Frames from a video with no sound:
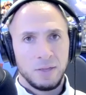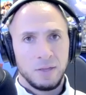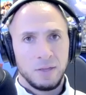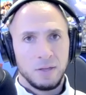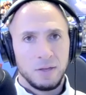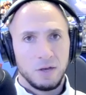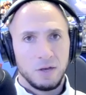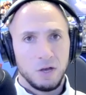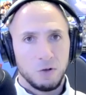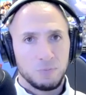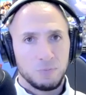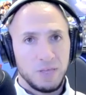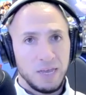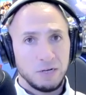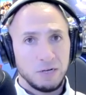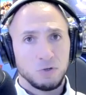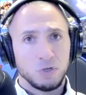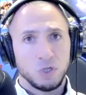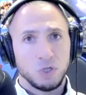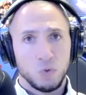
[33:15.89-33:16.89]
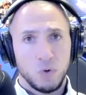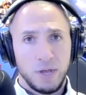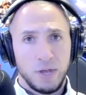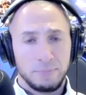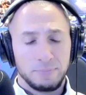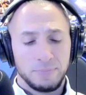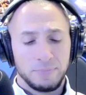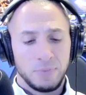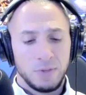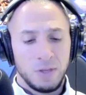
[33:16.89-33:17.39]
up the entrance
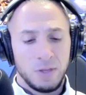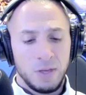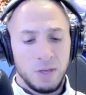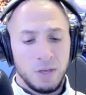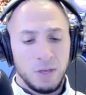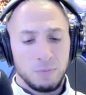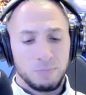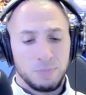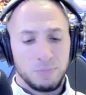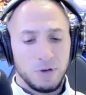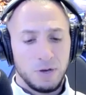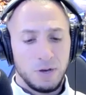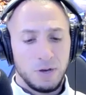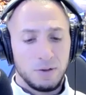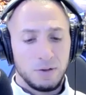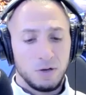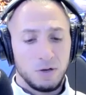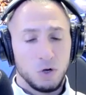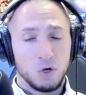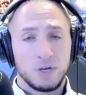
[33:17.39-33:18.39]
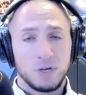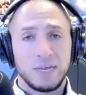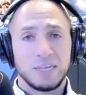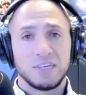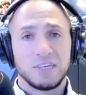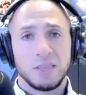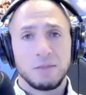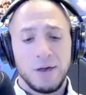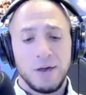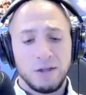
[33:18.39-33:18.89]
ramp. Hook
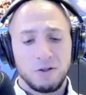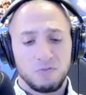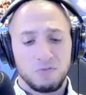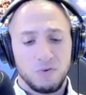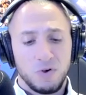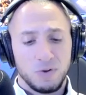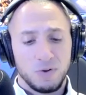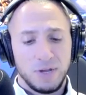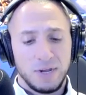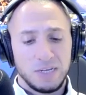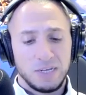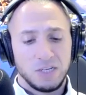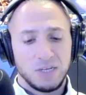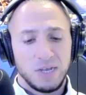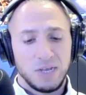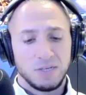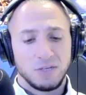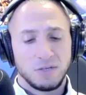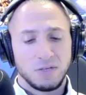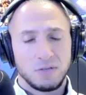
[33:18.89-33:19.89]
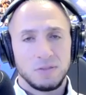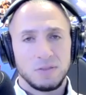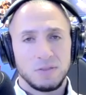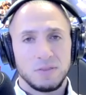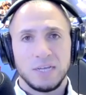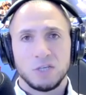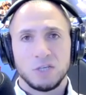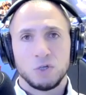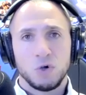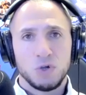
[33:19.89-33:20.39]
gets on the microphone and he says,
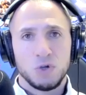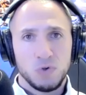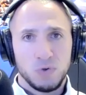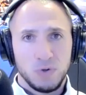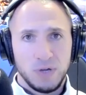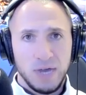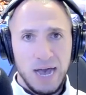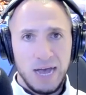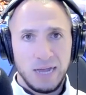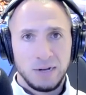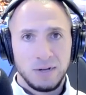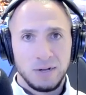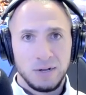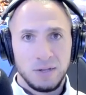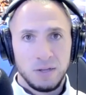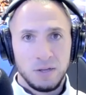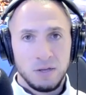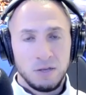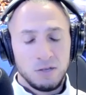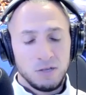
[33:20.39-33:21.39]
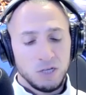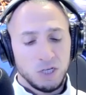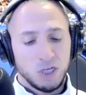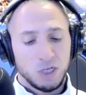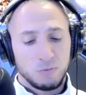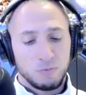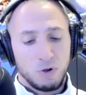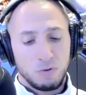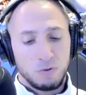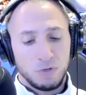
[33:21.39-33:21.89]
"That's all you got?"
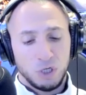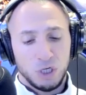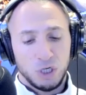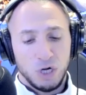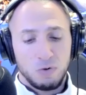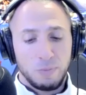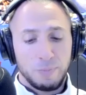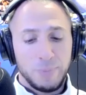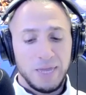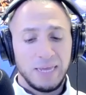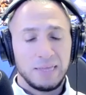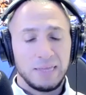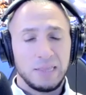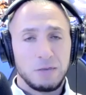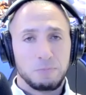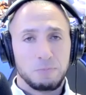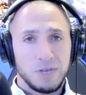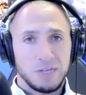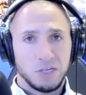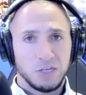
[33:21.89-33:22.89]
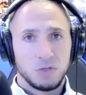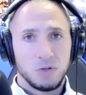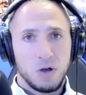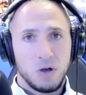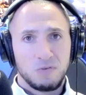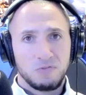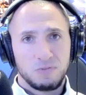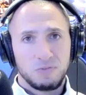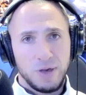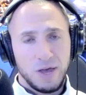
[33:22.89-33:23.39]
Samoa Joe, immediately pissed
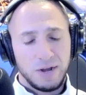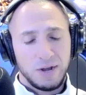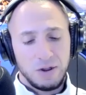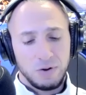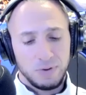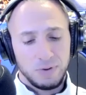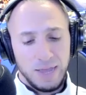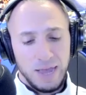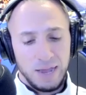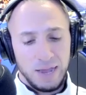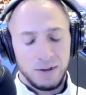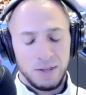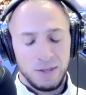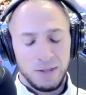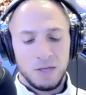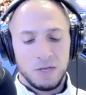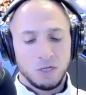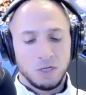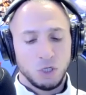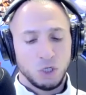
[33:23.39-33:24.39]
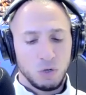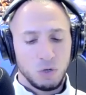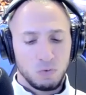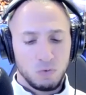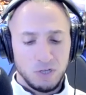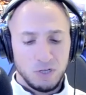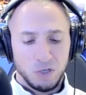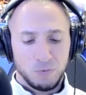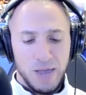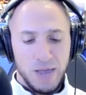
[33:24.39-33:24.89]
off about hearing that. Joe
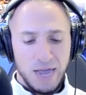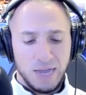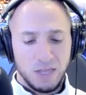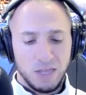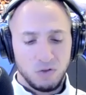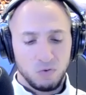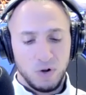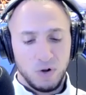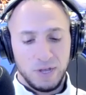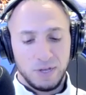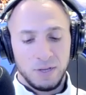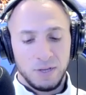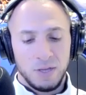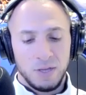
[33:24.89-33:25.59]
runs back in the ring,